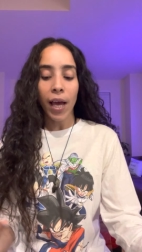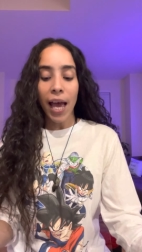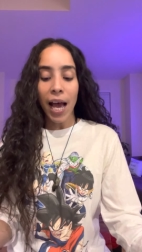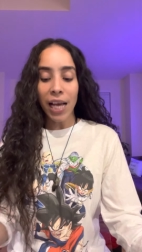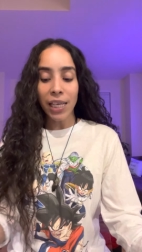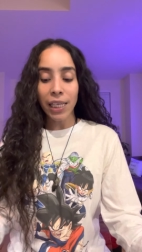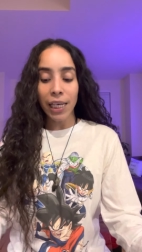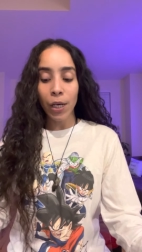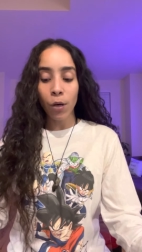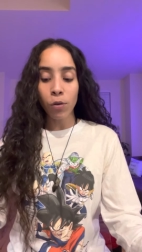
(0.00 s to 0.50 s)

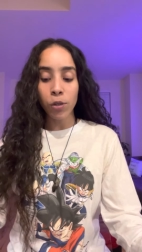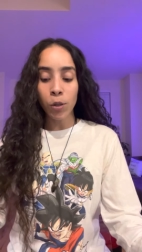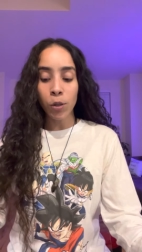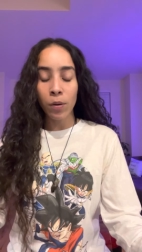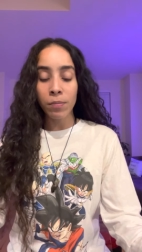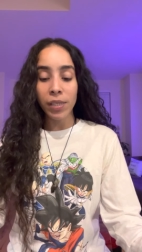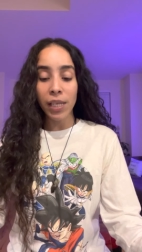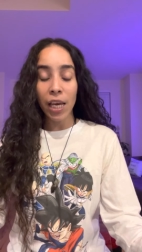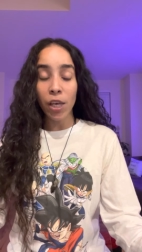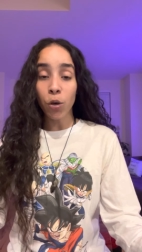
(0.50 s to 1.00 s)
As I also am
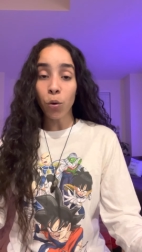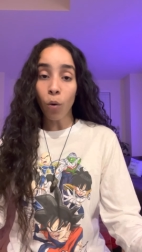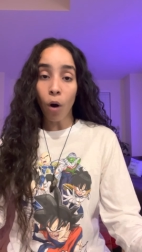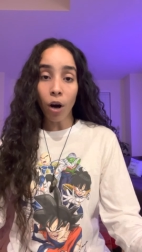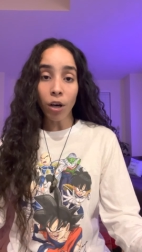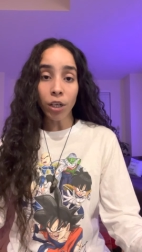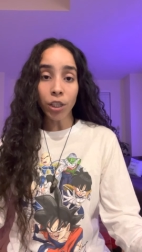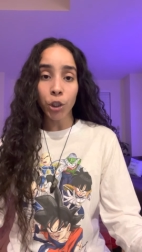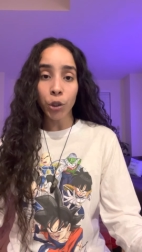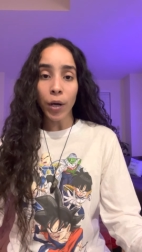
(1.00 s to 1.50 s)
saying, you
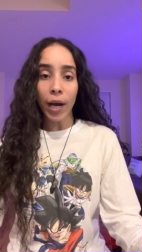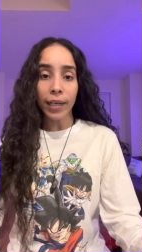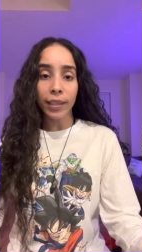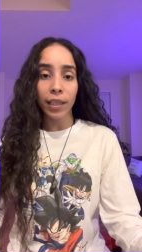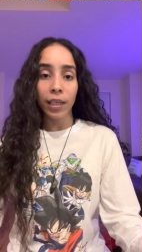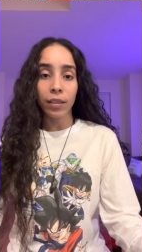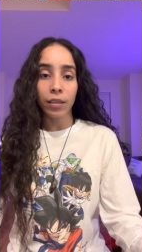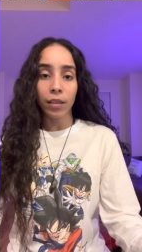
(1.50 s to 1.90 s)
are attracting